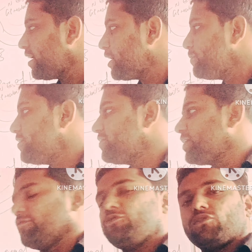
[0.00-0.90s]
Arabia
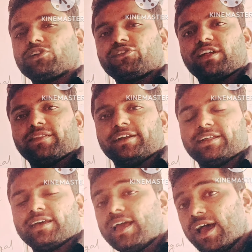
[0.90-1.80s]
Sea. We focused on that.
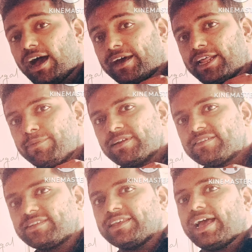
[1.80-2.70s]

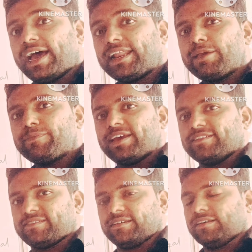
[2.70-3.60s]
Arabian Sea,
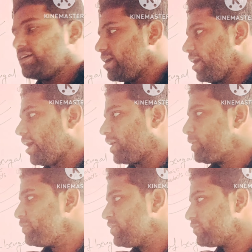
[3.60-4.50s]
Arabians
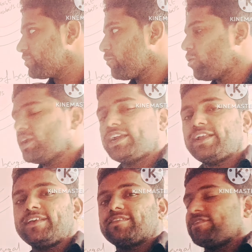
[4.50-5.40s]
in the
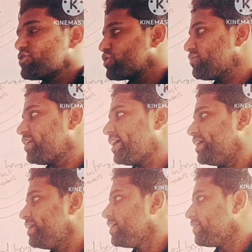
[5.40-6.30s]
olden days, western
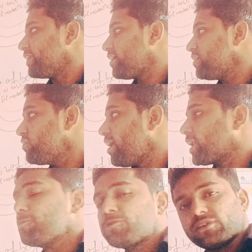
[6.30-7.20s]
side, there are also
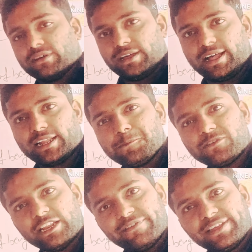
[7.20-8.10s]

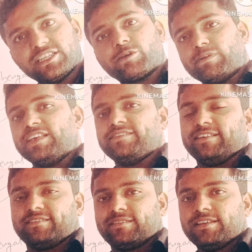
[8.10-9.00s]
Arabs living that
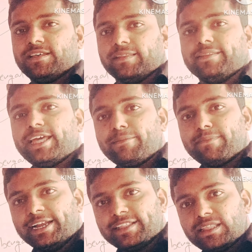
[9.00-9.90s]
places. They are
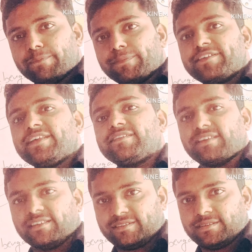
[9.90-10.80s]
maintaining the
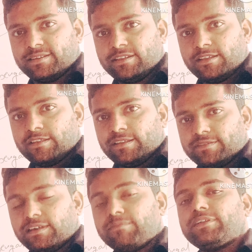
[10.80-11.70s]
businesses.
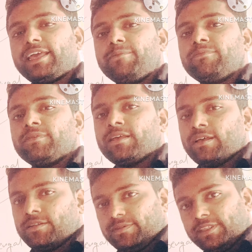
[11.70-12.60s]
Sometime
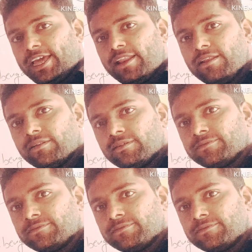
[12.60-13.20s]
their